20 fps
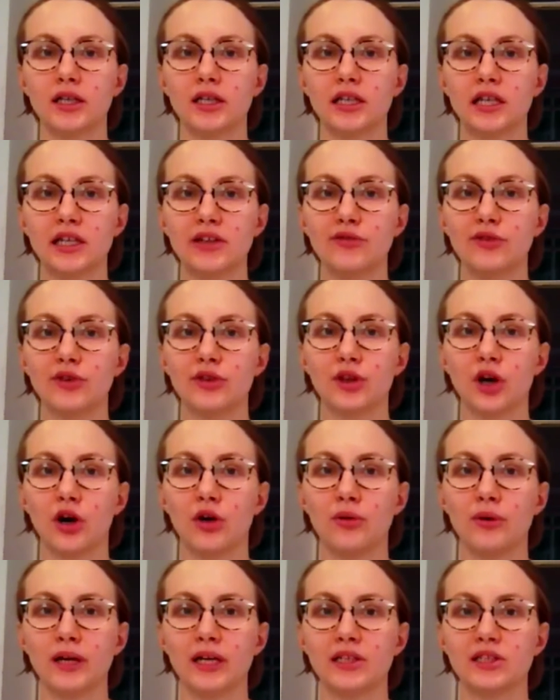even
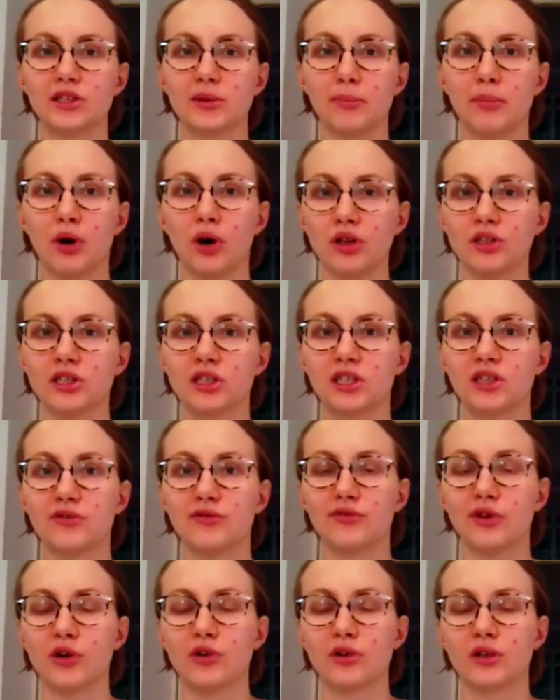though it's a positive
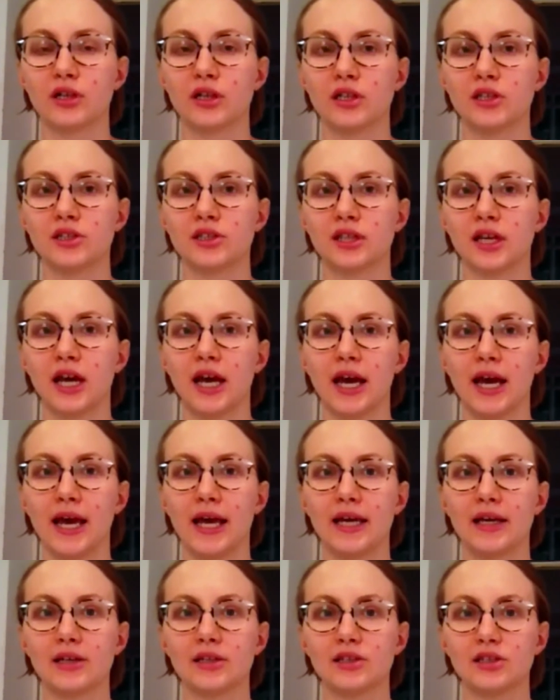focus,
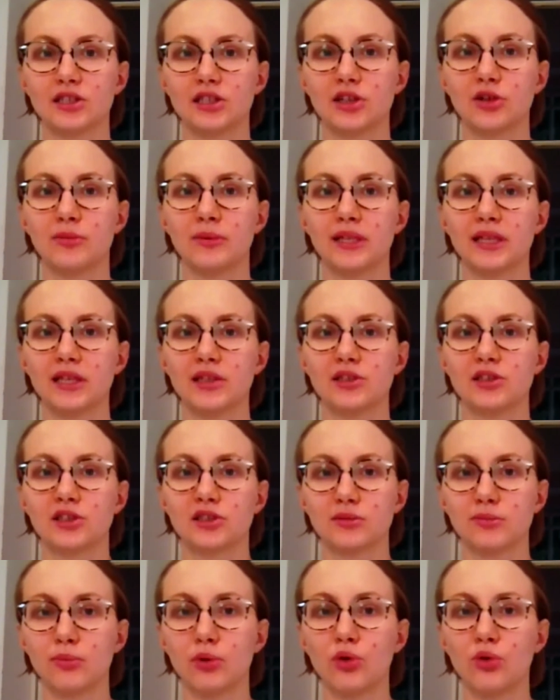it can still mean that
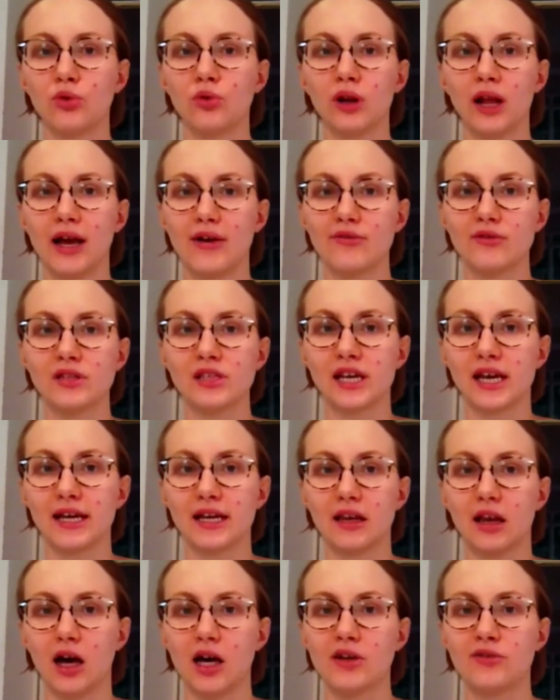small everyday
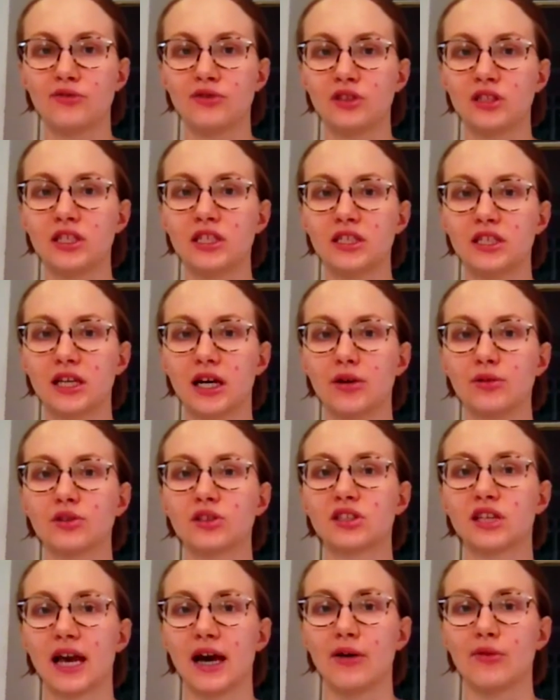life details
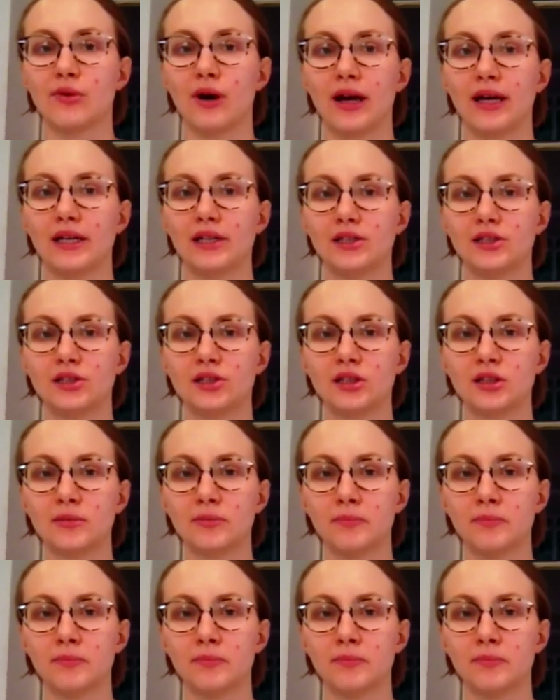get erased.